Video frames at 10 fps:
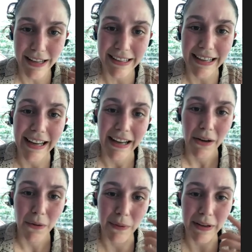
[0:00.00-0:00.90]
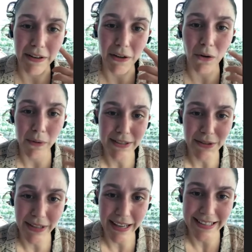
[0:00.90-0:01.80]
Like we are always
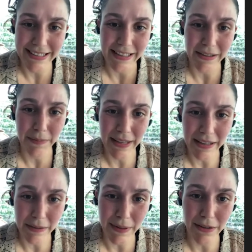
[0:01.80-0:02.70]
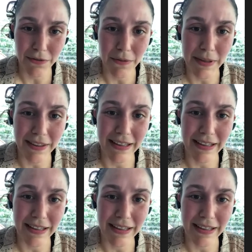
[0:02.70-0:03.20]
creating, being a part of the myth,